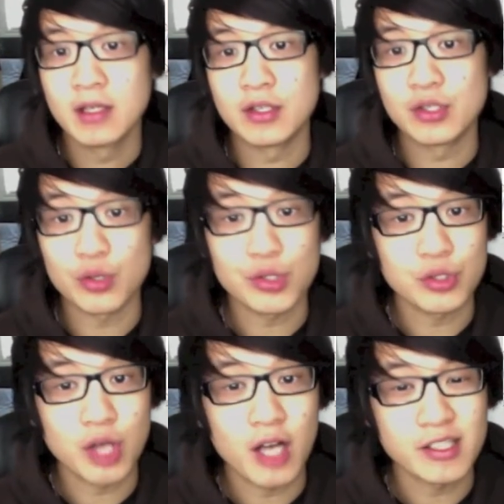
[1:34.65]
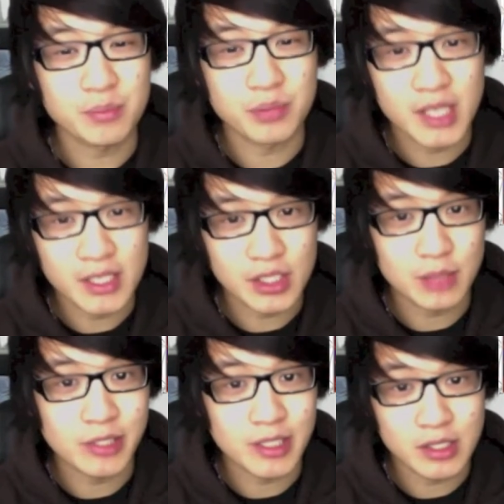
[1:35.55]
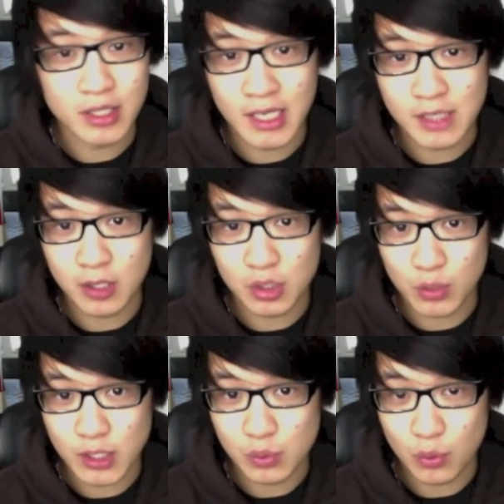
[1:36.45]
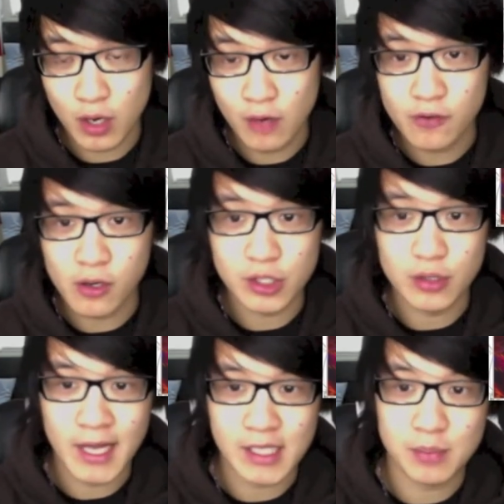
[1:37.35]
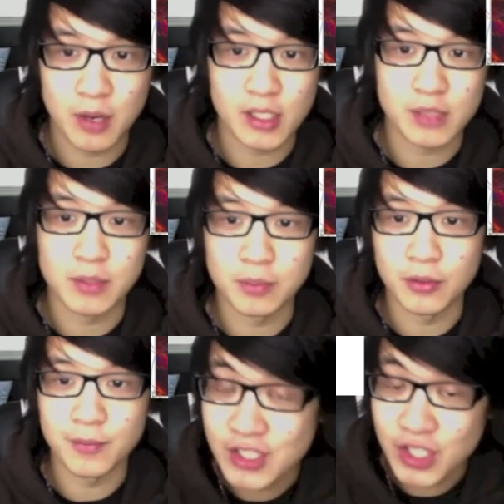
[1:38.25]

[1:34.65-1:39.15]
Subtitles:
There's also talks of potentially bringing it to the Xbox One as well for all you Xbox people.